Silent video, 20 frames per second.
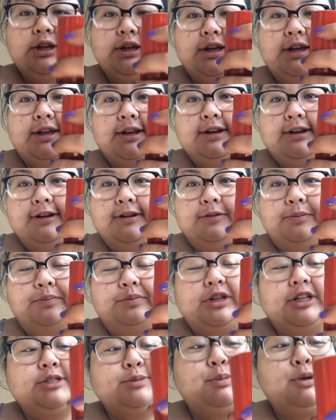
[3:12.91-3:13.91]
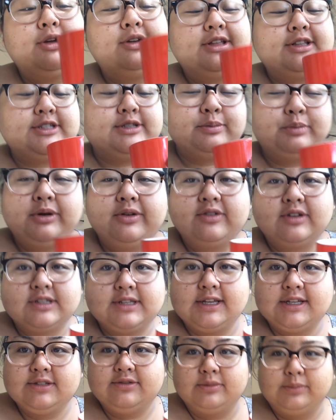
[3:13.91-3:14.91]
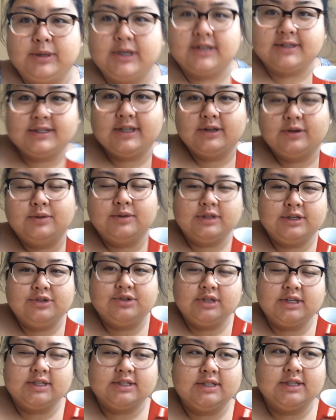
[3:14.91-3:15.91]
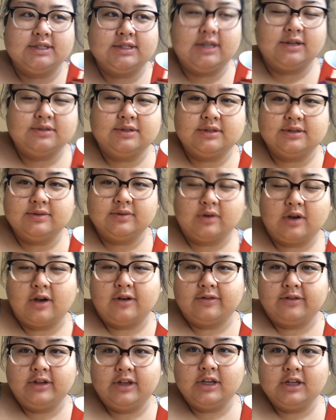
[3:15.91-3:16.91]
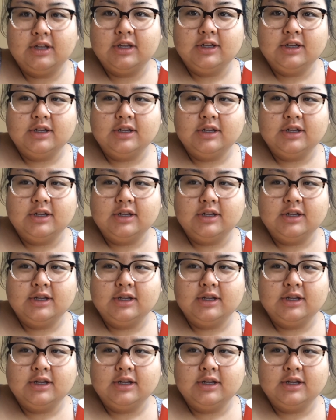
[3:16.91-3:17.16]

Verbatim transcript: And um, it's it's the perfect size for me because I only drink six ounces of coffee